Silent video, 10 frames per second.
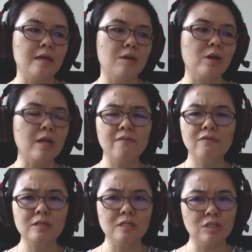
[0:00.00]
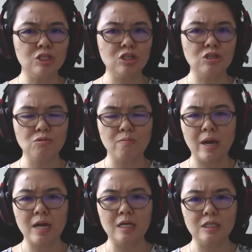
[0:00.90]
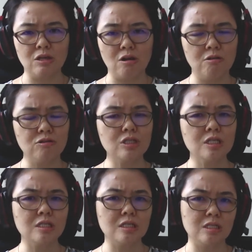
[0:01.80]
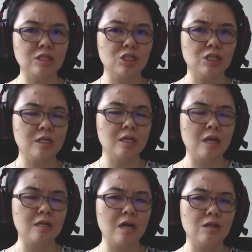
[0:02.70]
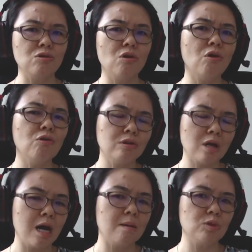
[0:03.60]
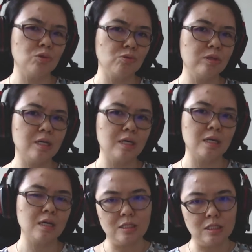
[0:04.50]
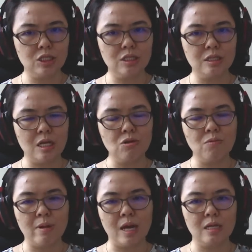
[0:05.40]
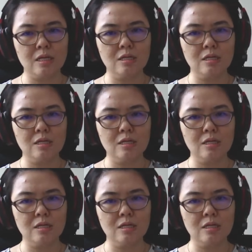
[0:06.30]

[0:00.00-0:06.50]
Whatever decision you make is a conscious decision, and then you own up to the decision that you make.